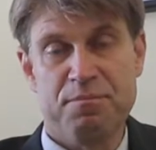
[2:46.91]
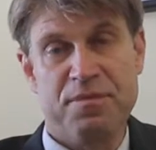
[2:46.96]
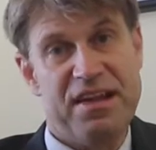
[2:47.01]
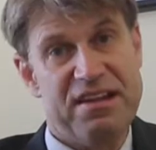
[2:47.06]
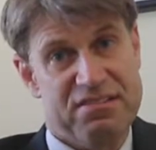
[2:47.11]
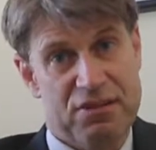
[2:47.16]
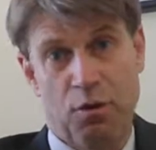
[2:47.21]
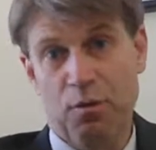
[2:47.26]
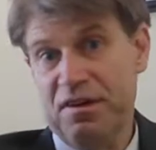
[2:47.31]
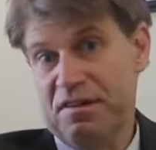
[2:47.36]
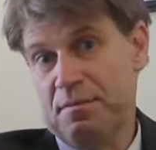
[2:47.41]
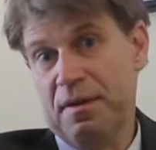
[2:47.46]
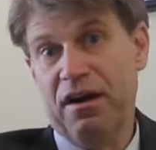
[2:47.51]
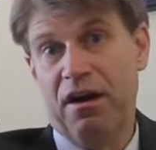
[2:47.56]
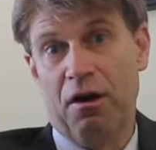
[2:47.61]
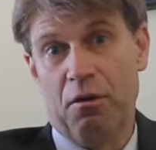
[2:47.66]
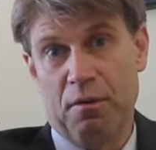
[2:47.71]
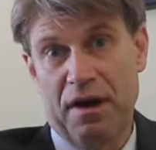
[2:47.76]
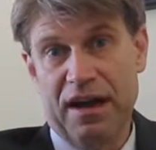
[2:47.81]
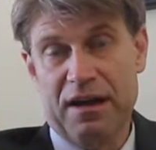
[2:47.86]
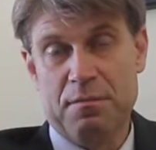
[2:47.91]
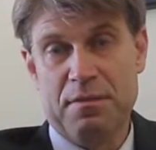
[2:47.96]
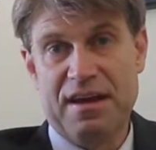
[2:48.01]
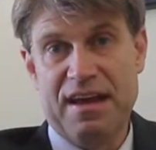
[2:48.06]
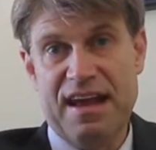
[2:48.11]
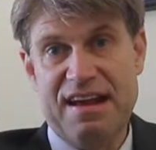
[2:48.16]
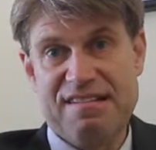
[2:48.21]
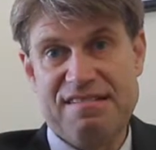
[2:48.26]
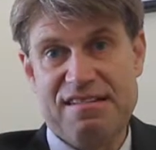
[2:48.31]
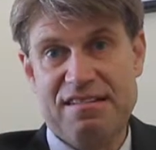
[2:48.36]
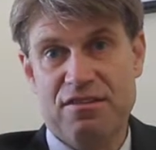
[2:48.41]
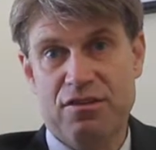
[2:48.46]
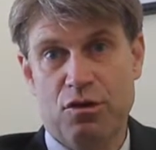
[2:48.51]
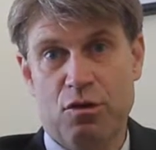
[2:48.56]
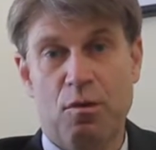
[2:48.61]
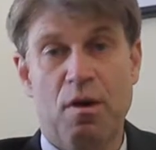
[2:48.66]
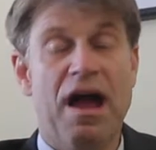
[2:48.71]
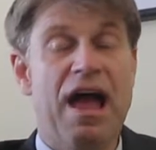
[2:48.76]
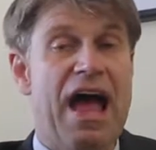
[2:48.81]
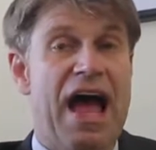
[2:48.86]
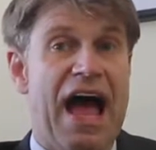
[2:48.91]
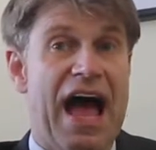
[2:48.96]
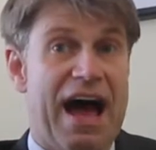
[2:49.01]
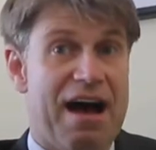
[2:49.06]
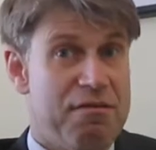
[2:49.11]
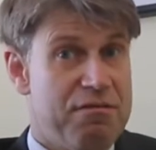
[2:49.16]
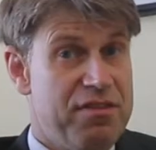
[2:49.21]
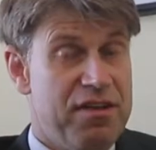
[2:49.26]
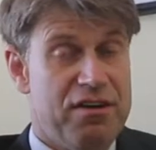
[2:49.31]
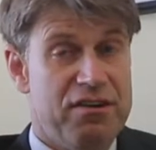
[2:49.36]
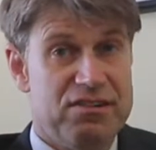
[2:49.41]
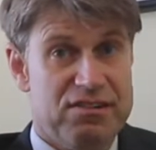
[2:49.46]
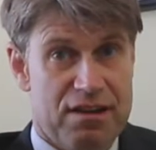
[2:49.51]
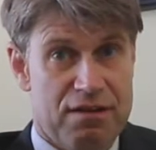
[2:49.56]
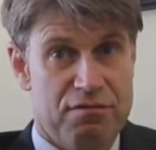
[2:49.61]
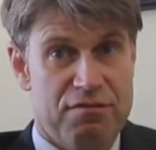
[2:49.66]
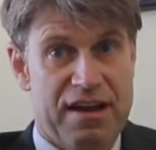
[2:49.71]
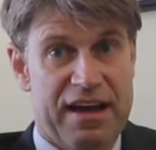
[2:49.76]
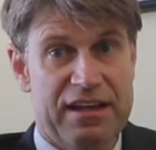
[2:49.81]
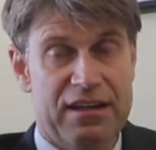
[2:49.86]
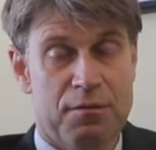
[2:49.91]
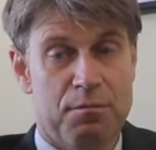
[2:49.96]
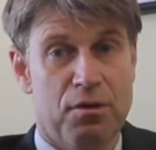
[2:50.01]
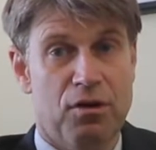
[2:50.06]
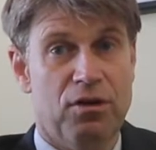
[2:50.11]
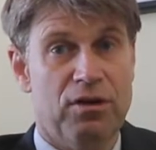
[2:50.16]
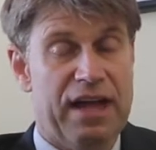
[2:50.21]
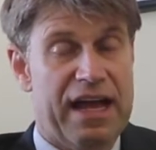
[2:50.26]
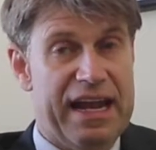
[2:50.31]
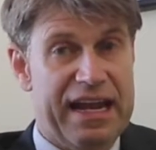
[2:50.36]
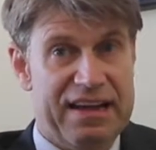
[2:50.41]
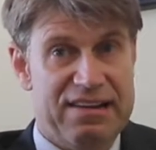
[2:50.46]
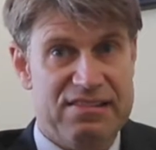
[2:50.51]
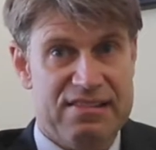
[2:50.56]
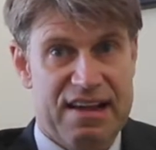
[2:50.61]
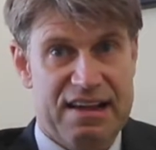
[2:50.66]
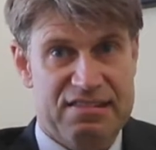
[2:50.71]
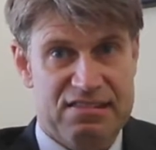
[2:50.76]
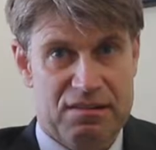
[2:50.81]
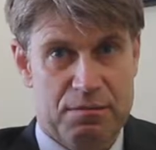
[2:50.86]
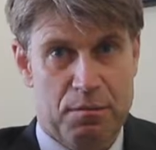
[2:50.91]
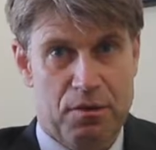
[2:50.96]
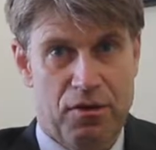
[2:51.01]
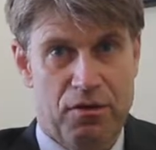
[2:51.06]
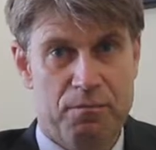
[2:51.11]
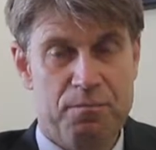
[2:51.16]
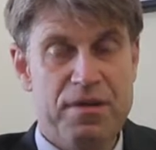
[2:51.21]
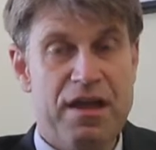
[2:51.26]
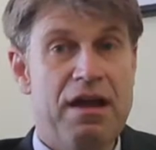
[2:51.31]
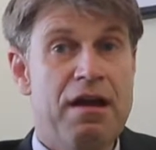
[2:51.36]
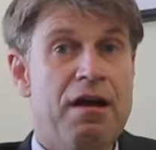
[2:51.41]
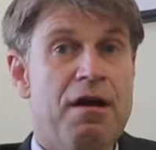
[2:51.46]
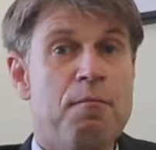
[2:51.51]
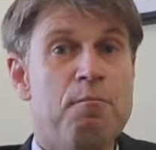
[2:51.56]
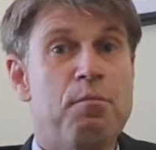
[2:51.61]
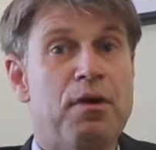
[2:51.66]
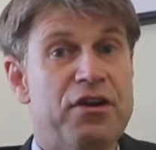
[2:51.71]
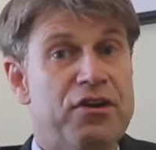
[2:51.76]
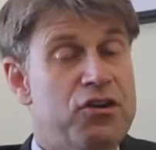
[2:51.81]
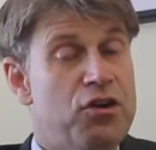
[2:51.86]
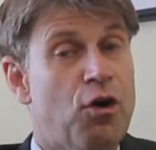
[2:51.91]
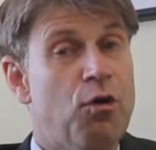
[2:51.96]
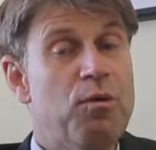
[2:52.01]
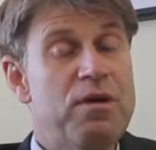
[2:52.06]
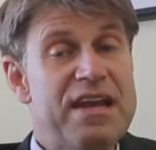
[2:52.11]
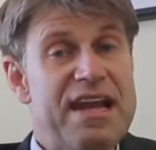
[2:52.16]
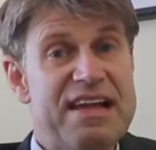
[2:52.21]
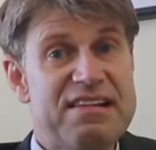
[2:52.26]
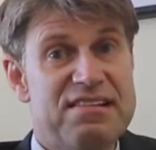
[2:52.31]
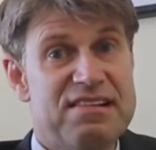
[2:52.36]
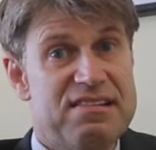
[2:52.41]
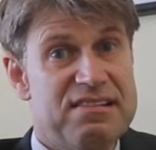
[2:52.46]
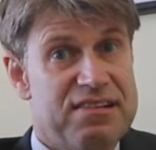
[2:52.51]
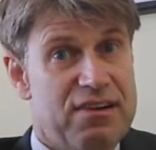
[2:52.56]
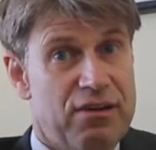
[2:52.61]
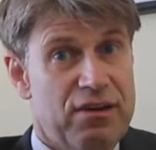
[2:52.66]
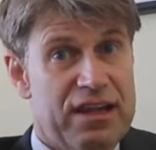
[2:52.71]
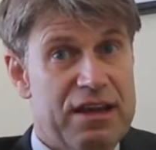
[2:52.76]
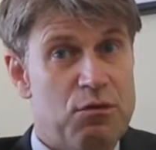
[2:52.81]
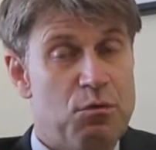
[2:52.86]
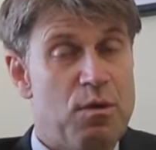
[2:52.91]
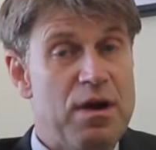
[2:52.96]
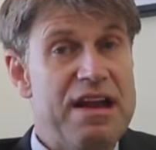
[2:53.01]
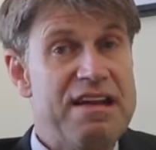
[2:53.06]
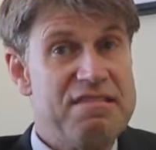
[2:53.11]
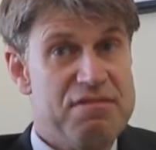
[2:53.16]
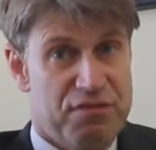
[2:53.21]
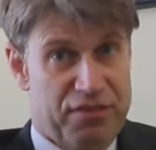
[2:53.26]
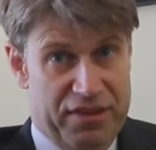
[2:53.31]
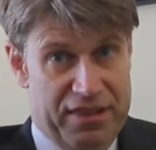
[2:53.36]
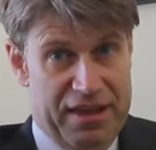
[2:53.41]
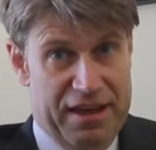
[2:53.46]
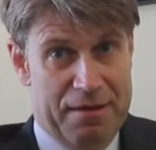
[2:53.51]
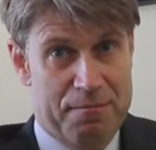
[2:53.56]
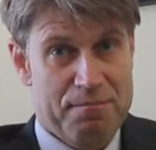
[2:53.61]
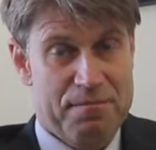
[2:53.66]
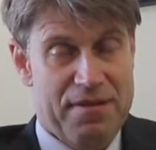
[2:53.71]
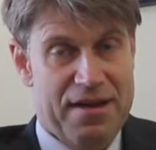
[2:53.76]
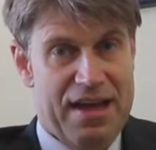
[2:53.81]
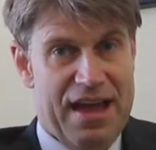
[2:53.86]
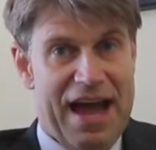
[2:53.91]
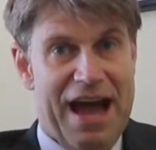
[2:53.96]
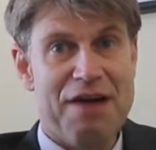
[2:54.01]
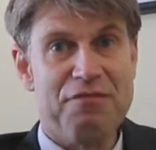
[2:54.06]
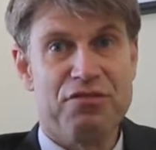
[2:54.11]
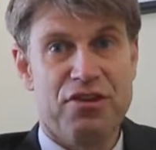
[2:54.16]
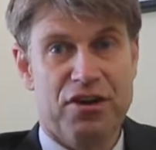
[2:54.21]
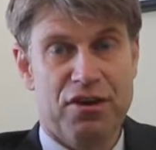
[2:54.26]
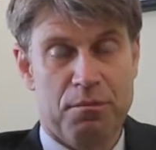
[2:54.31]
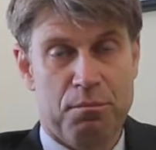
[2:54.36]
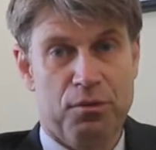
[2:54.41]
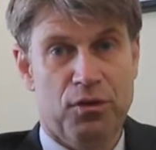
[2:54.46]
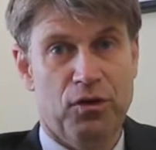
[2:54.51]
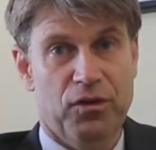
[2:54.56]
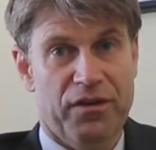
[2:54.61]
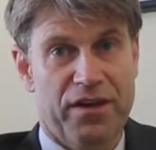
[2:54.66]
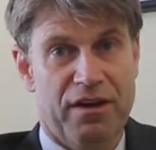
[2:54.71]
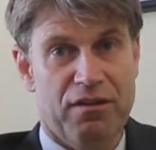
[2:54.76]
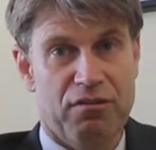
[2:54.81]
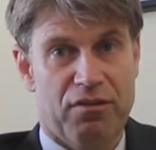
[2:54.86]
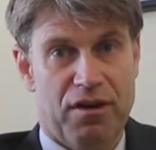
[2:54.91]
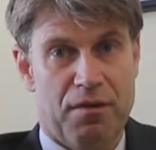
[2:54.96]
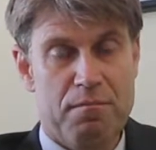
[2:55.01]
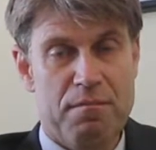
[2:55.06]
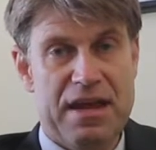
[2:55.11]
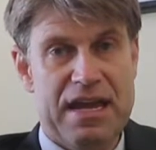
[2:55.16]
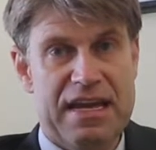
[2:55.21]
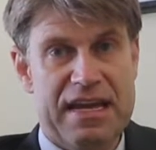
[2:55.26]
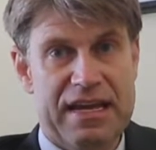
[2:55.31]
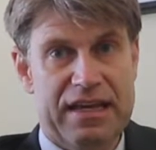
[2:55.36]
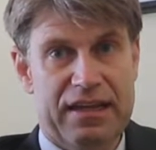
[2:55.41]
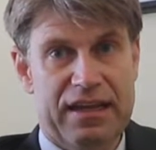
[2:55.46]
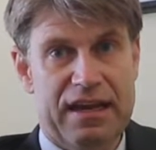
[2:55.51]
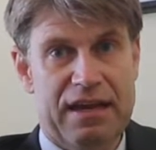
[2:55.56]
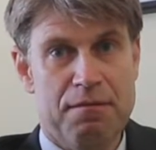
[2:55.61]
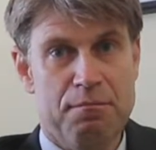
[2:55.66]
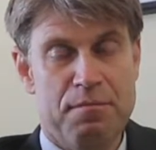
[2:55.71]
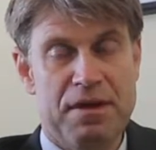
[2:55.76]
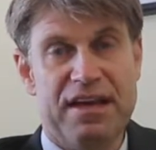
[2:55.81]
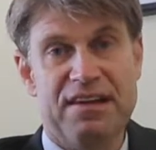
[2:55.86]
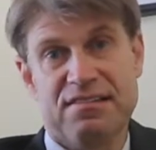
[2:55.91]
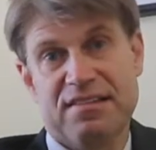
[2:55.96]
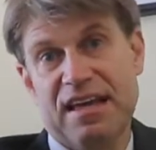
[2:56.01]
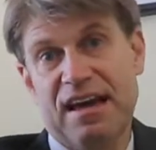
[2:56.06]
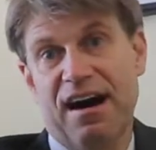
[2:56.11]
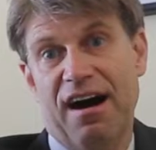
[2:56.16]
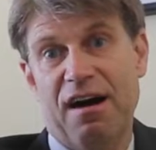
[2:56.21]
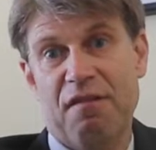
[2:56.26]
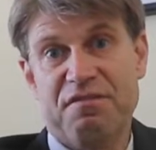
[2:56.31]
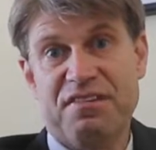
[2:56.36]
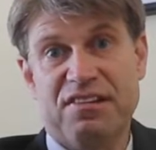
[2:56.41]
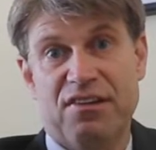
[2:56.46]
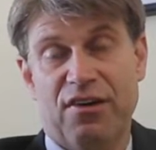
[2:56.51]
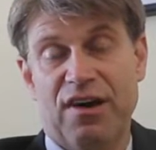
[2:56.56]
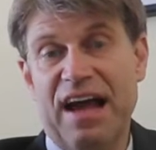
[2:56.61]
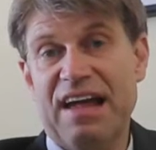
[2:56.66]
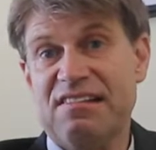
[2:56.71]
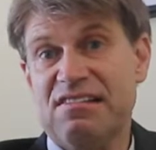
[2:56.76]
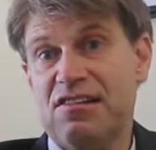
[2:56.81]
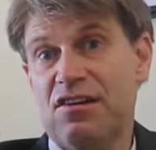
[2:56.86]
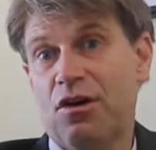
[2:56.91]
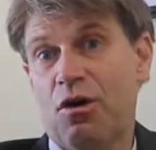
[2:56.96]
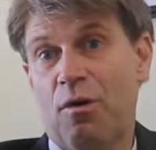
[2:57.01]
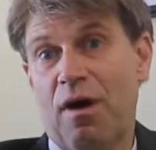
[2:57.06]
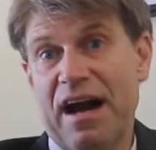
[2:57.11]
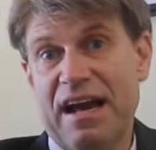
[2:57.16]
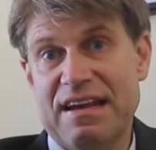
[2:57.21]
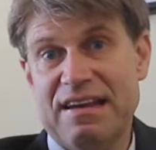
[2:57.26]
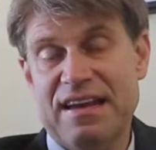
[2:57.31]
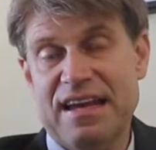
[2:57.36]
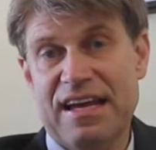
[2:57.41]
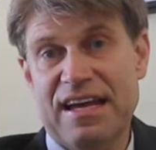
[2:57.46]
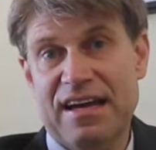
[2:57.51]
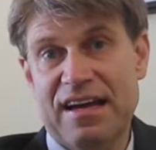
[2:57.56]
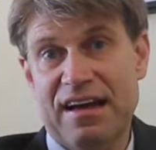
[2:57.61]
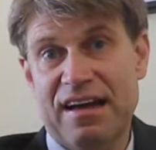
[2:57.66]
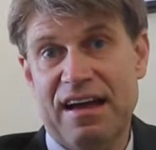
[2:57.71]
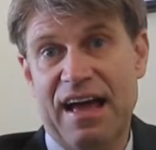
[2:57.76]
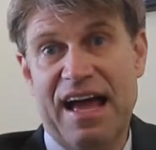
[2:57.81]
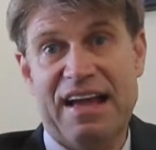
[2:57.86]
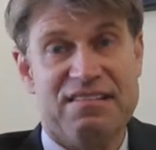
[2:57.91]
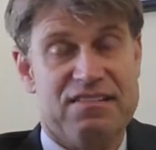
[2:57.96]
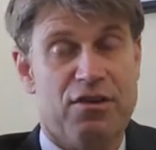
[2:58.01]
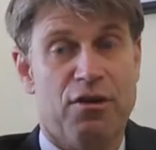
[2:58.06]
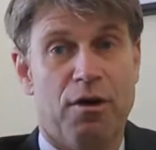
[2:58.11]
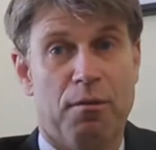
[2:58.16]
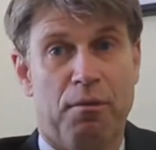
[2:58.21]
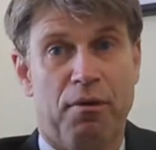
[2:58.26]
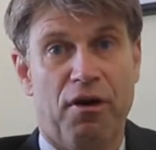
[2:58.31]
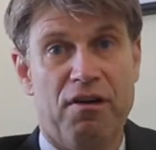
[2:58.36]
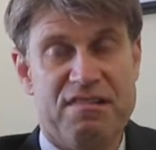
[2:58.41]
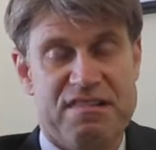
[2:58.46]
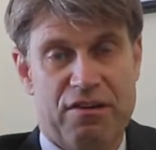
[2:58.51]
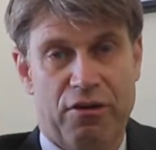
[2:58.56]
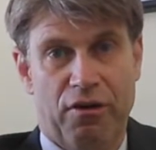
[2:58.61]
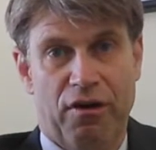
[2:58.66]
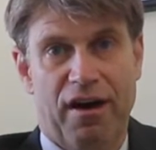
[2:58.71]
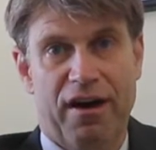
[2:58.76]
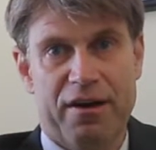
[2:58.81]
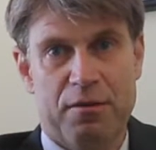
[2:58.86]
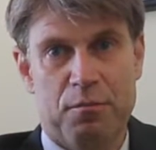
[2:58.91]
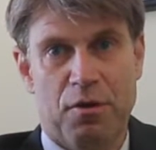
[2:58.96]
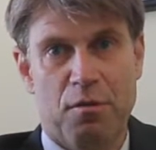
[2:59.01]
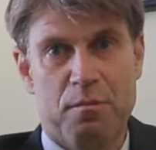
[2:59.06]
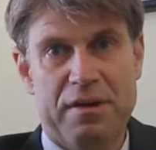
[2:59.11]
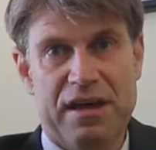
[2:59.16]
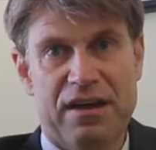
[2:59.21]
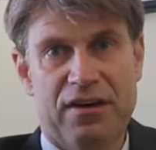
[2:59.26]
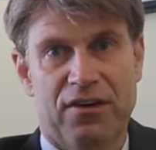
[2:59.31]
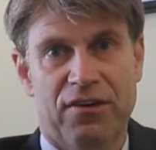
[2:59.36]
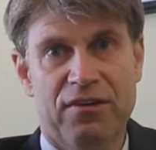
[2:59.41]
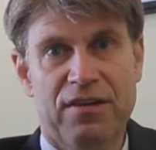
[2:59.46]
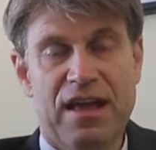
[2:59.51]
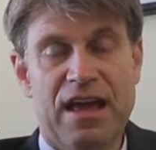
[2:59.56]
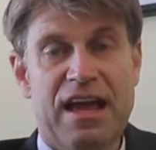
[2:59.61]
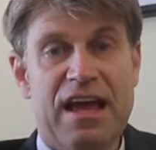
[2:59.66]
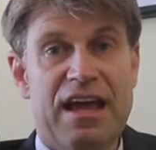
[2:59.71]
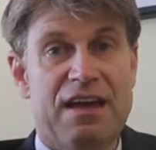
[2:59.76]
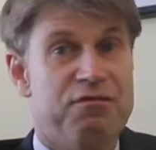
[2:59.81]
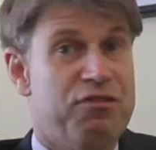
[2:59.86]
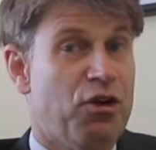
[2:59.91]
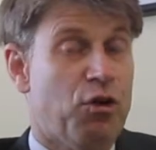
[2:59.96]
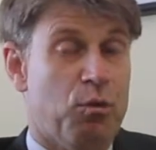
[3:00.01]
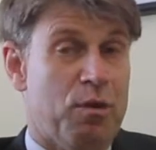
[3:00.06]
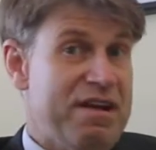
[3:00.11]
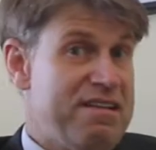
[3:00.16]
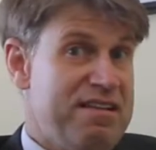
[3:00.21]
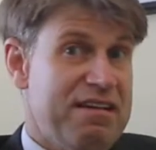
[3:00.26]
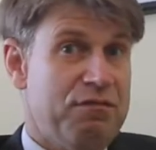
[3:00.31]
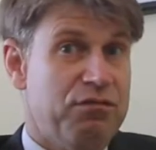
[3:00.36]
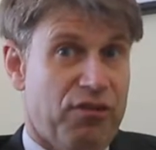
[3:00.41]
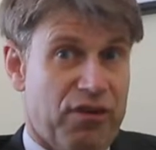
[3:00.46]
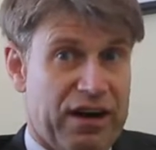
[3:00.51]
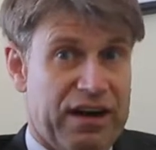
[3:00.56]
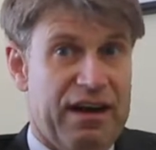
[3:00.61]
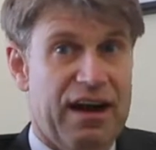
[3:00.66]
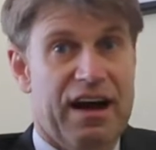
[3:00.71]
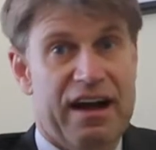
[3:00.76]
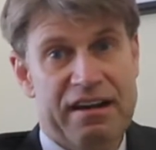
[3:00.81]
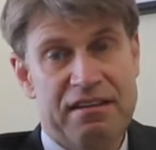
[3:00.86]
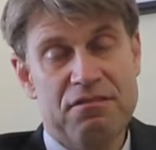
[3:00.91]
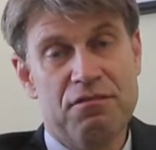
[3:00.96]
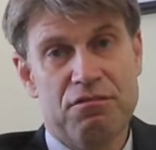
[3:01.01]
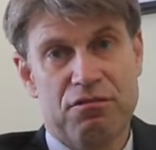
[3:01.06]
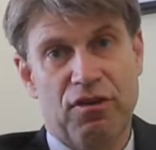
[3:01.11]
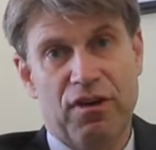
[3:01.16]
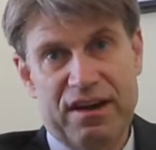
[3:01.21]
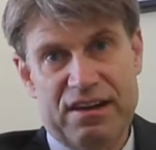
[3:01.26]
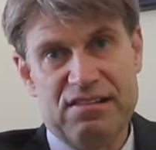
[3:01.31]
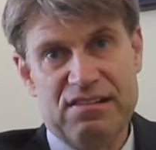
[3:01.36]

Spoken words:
It's always been our recommendation to have those available and accessible, but don't necessarily reach for them after you're pulled over immediately, because the officer has no idea as they're approaching your automobile if you're reaching for a gun, for